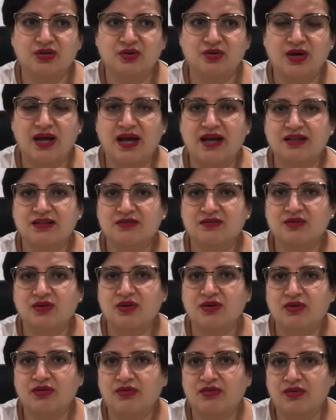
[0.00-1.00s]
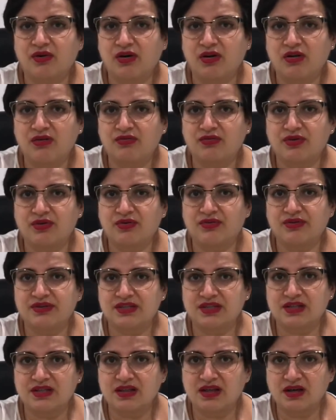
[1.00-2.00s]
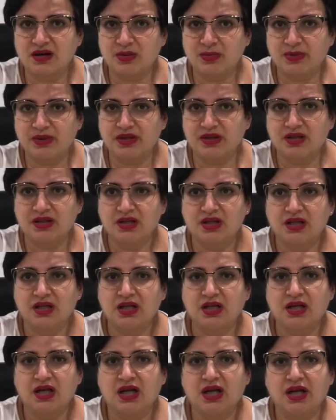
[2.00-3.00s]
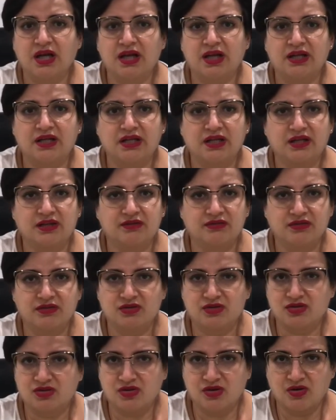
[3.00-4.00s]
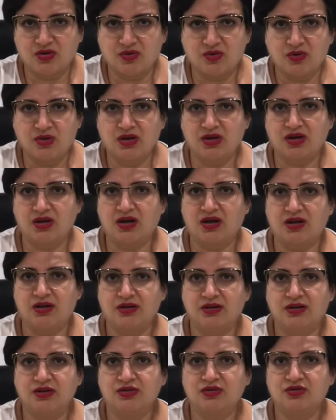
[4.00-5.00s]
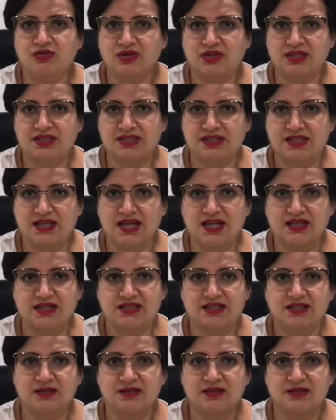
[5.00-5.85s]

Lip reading: ask for a referral for physical therapy. And even so, in New York State,